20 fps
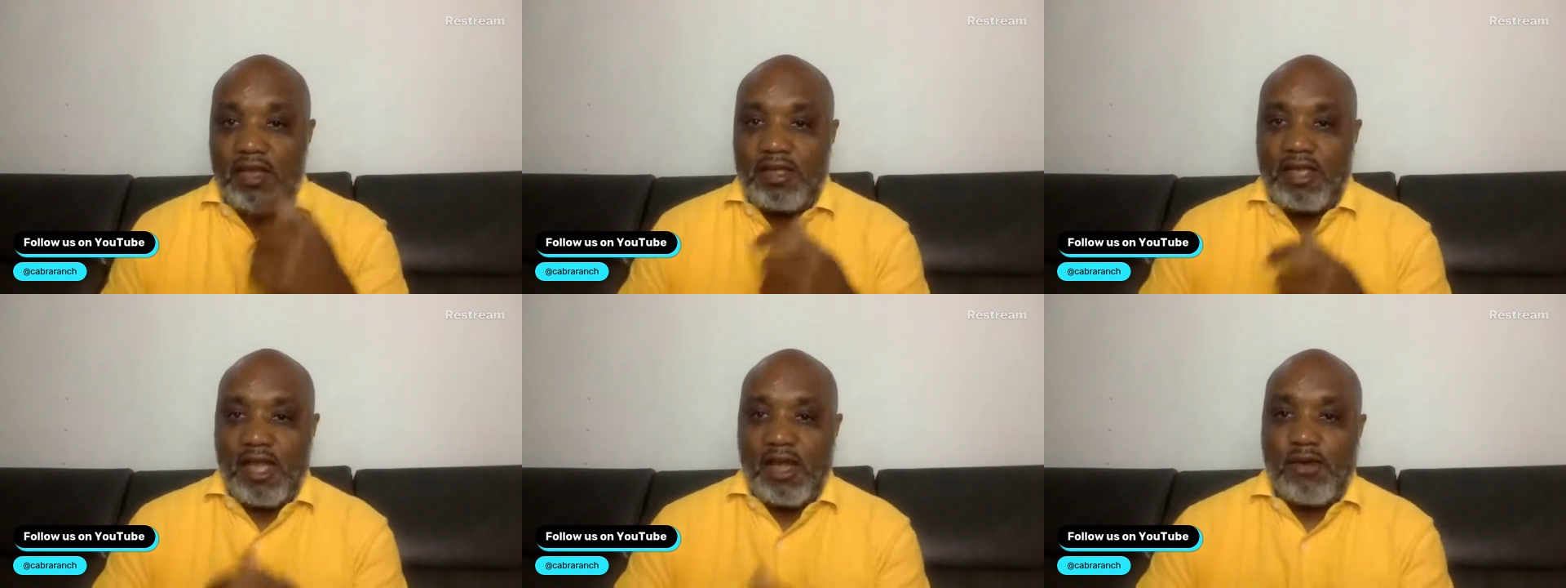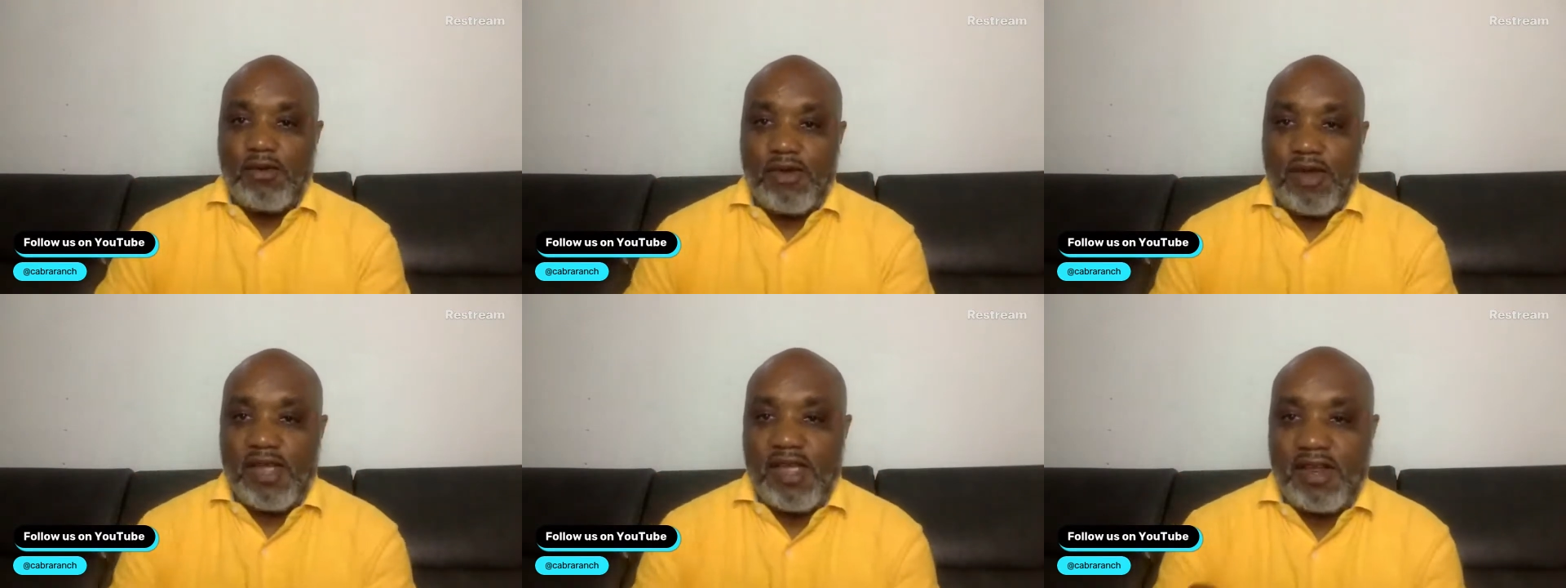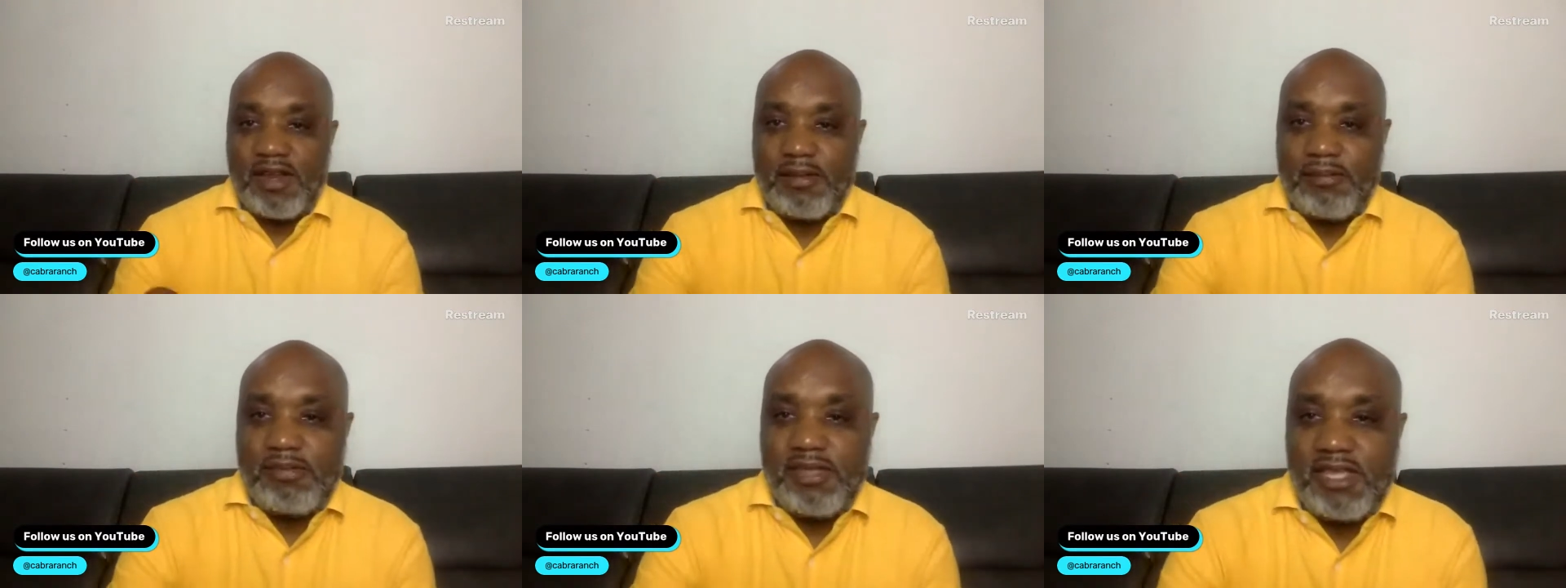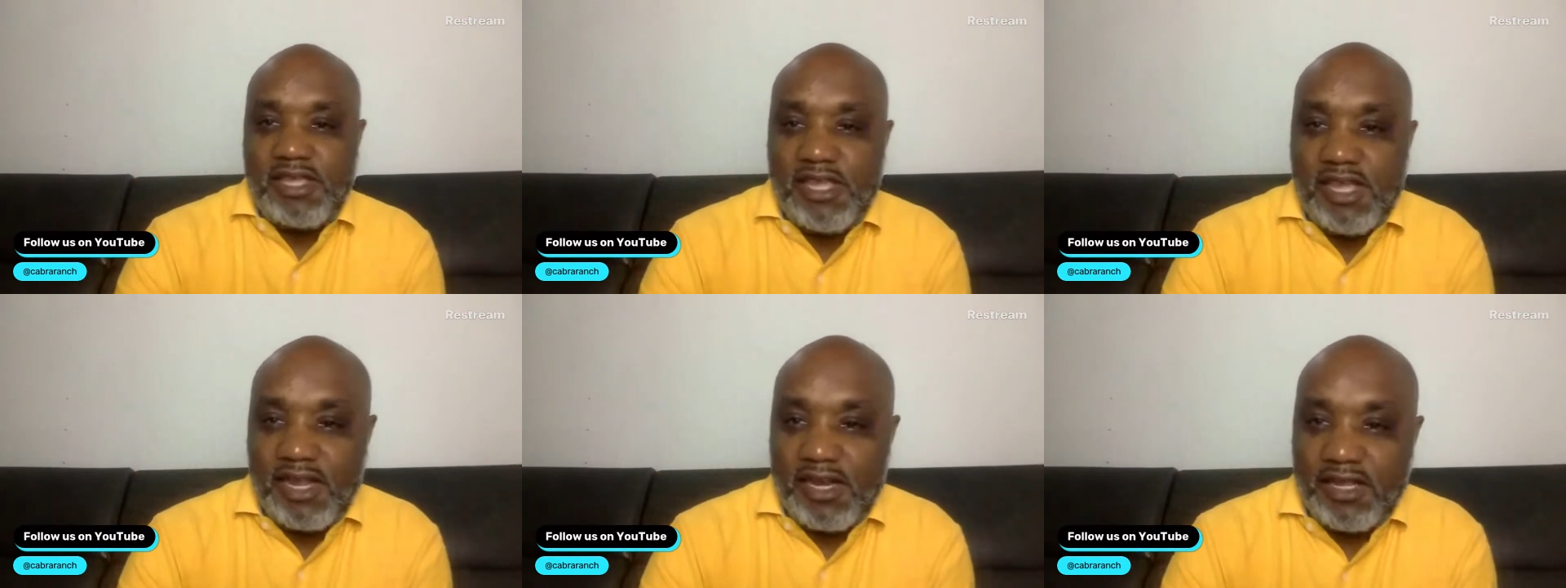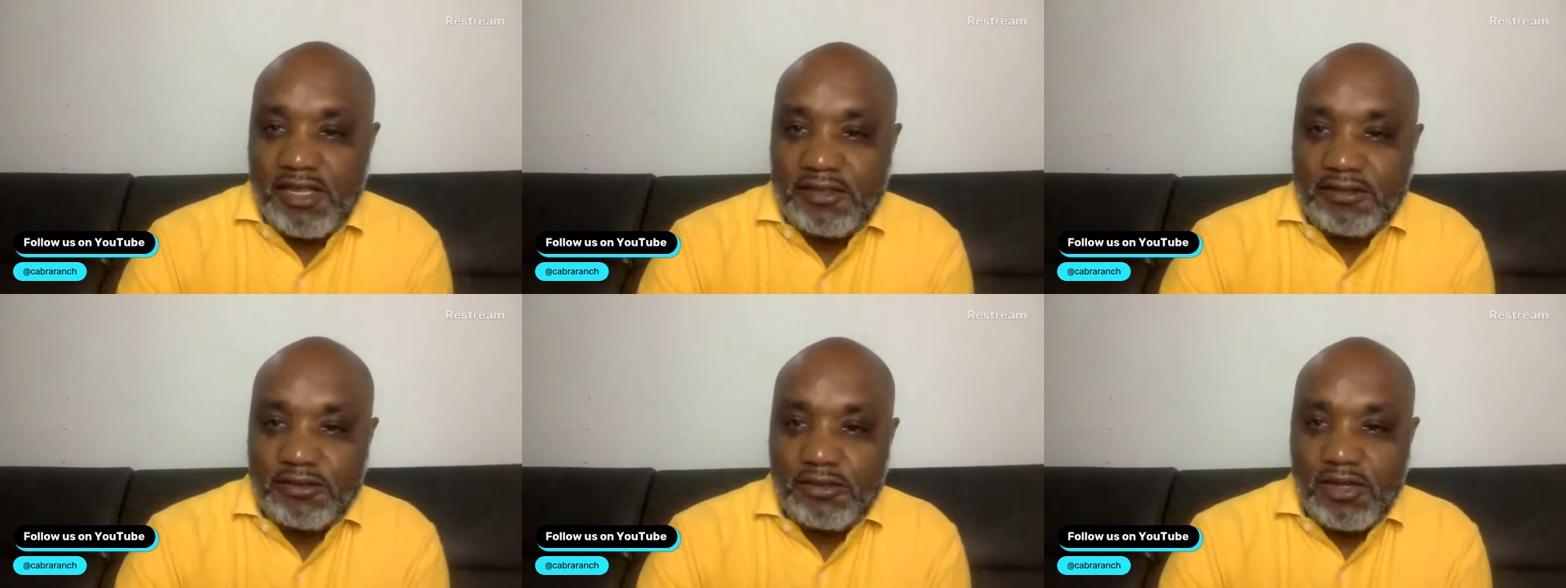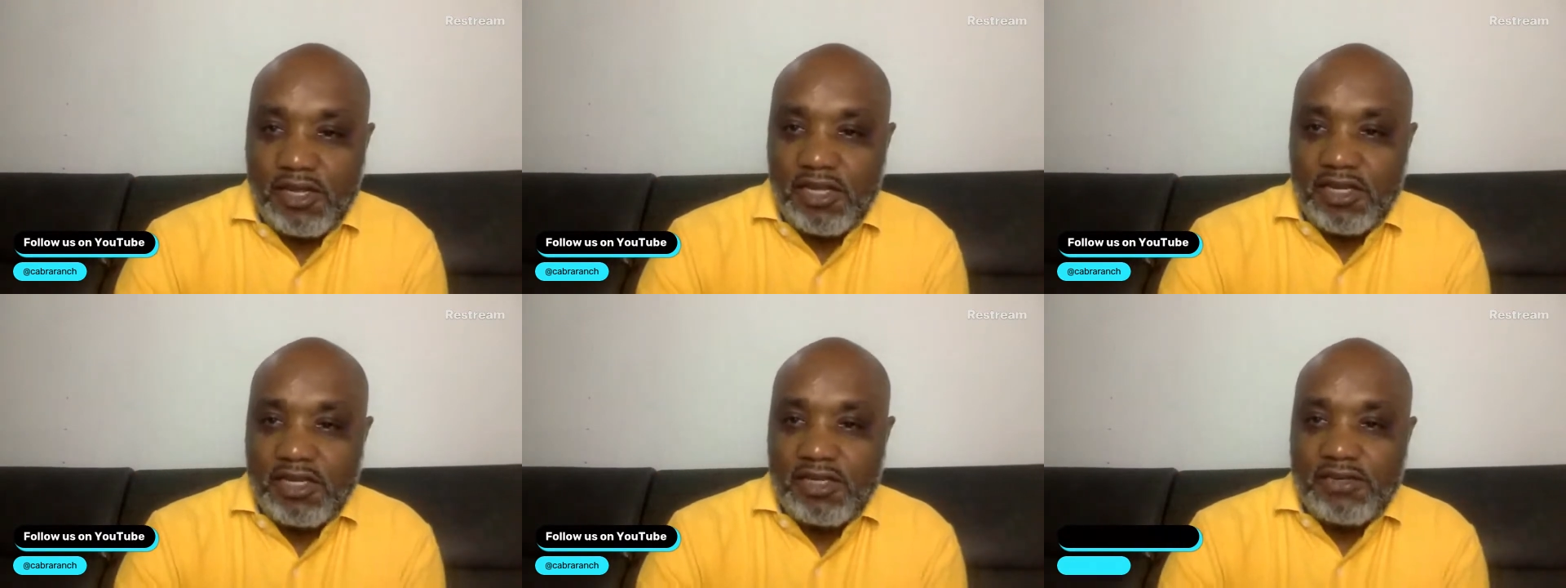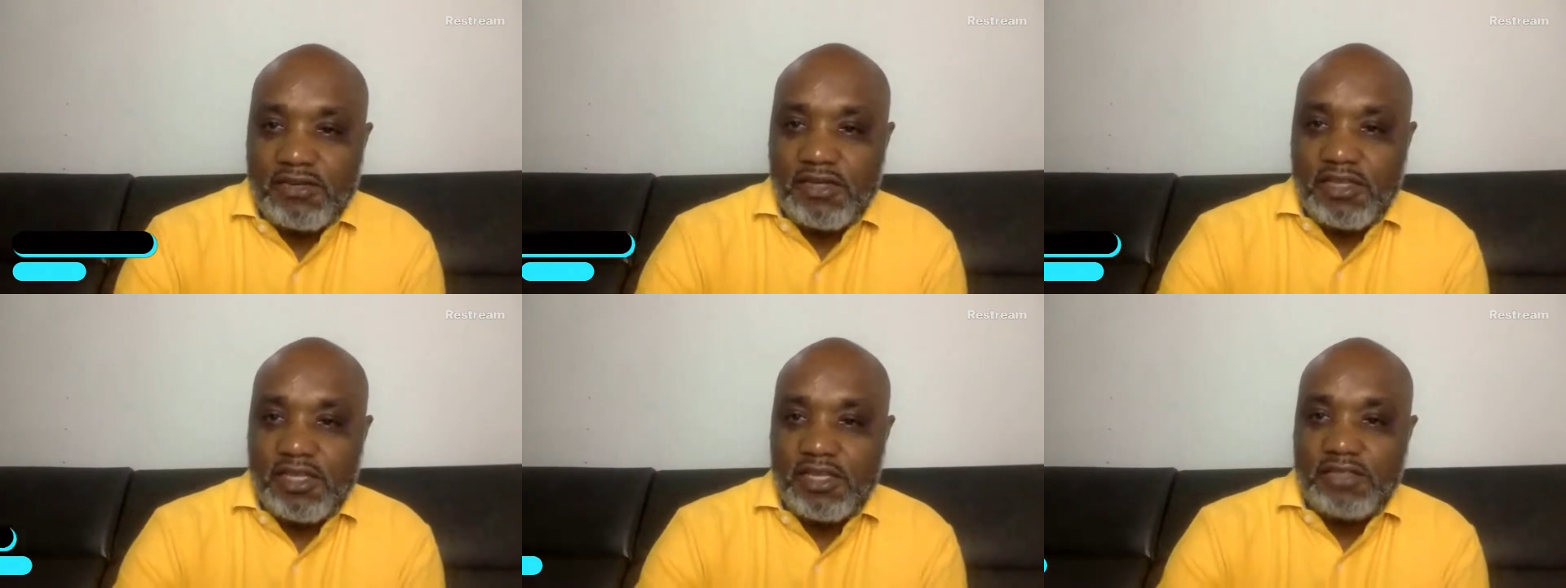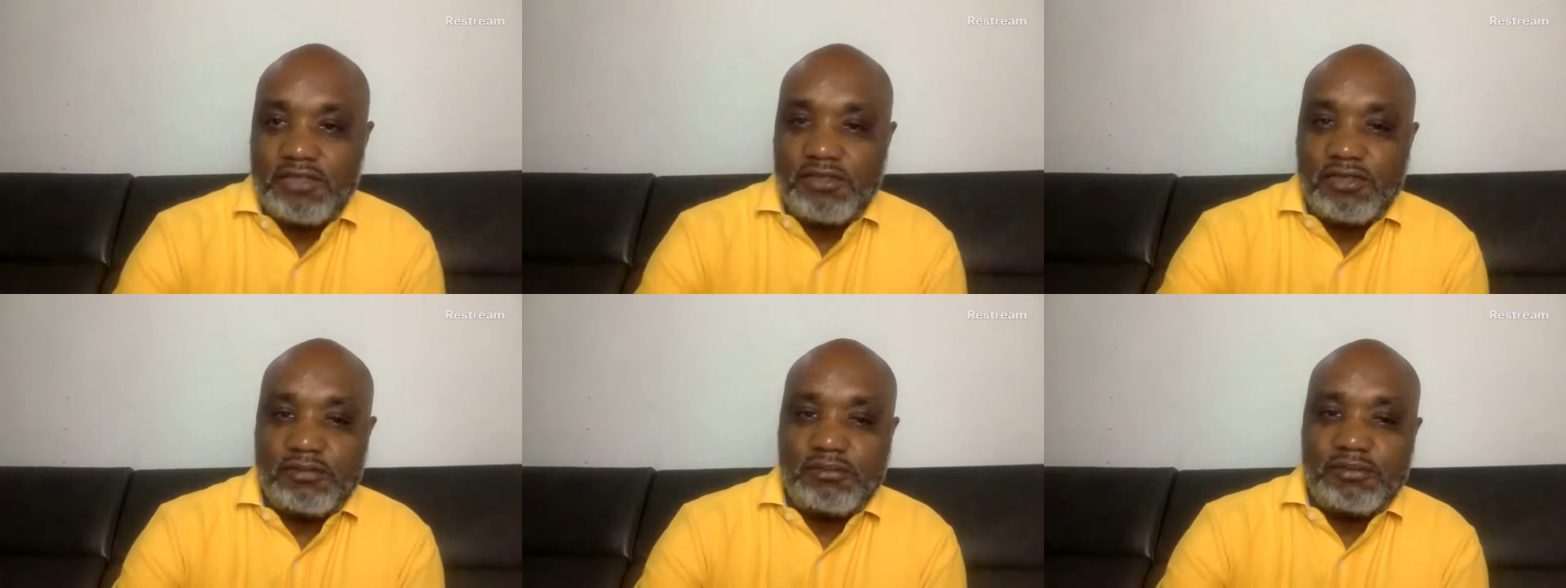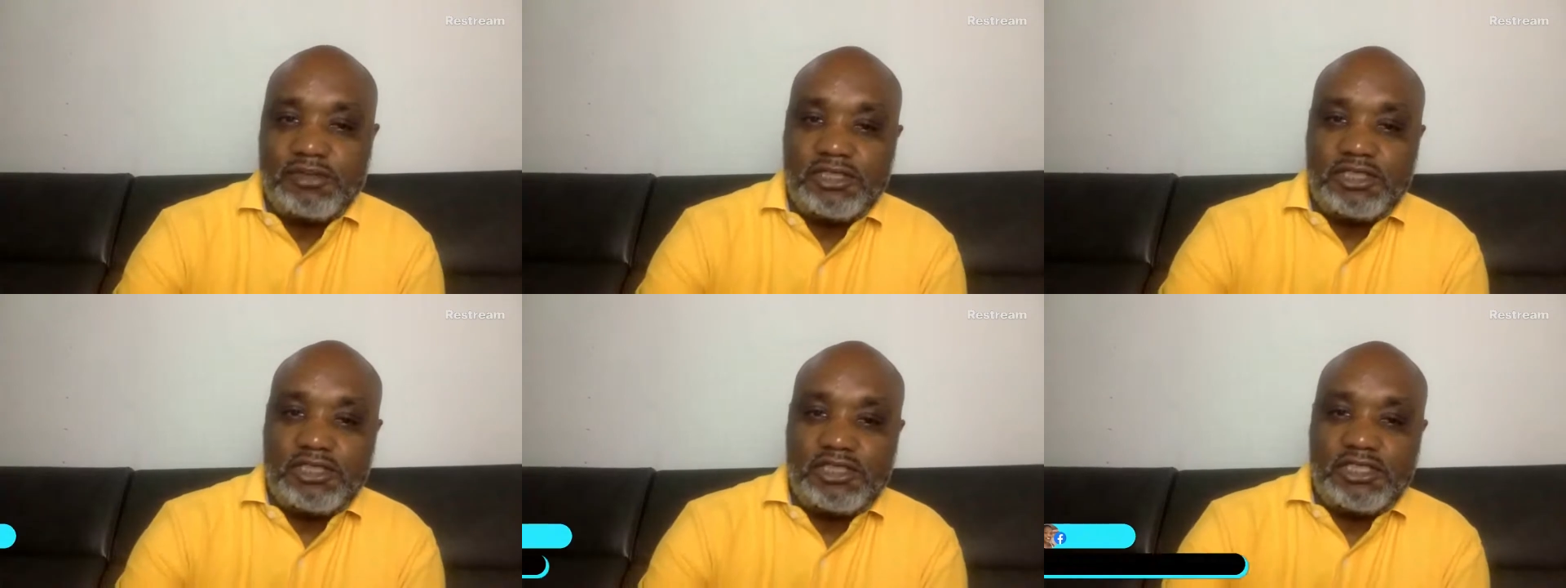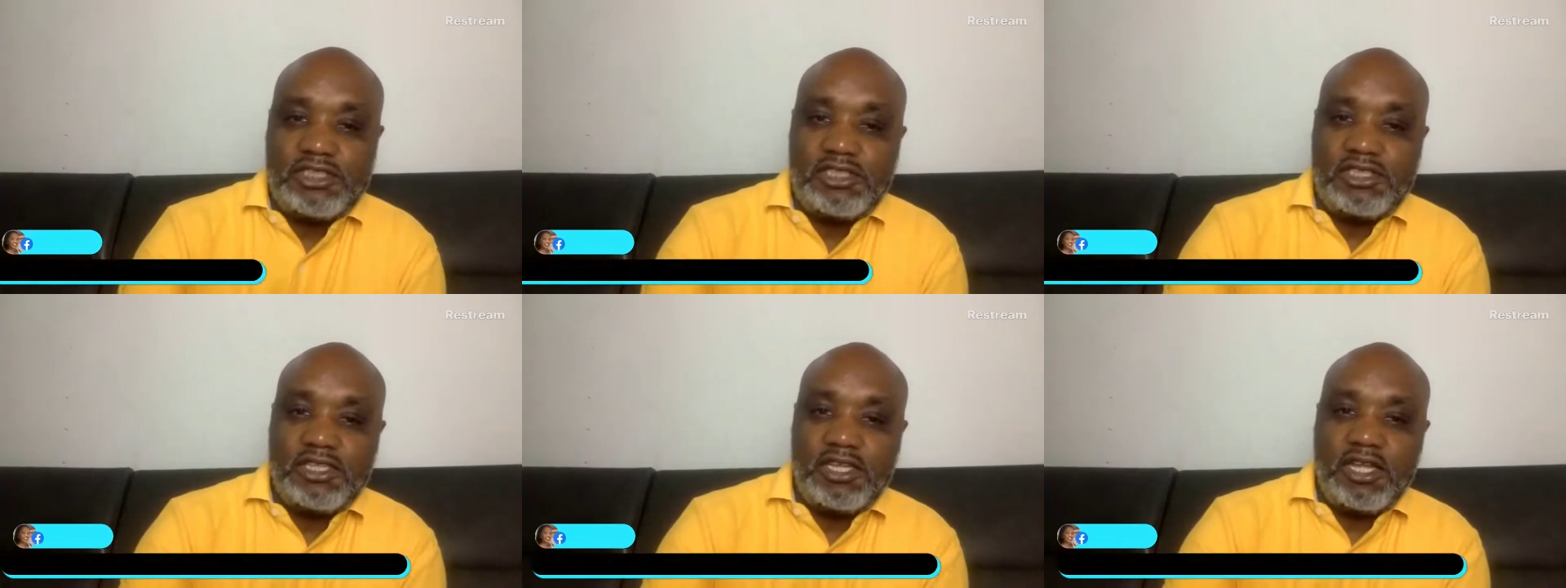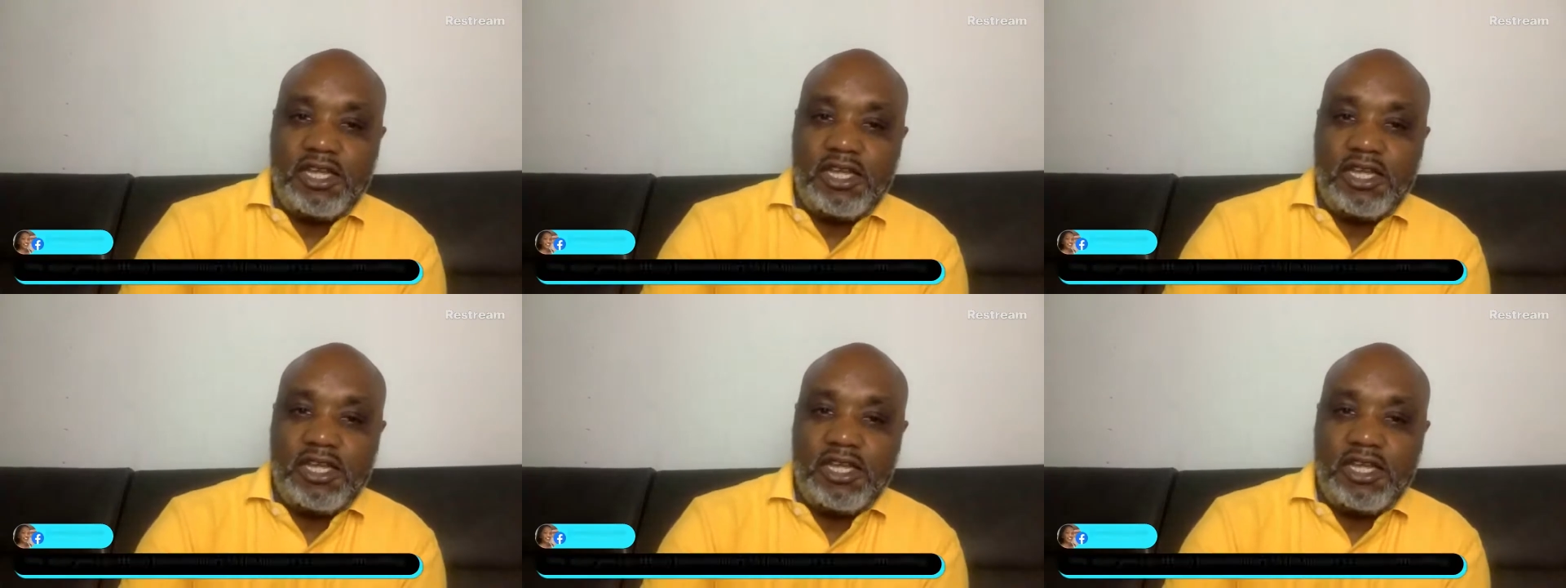Yeah, we're gonna be getting, we're gonna look into a machine,